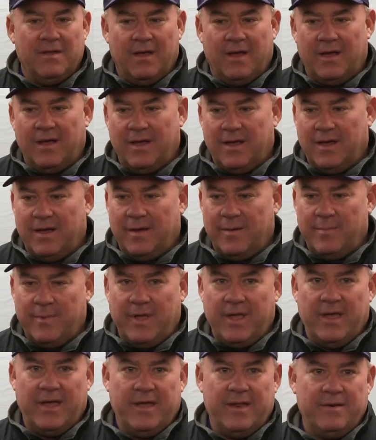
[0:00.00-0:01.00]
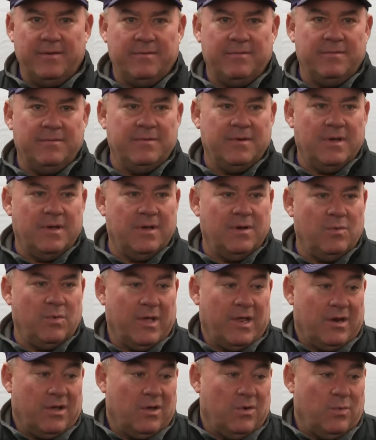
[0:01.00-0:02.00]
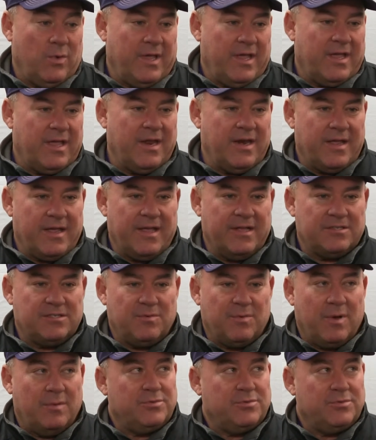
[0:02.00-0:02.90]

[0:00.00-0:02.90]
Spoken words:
and we had a good weekend against them.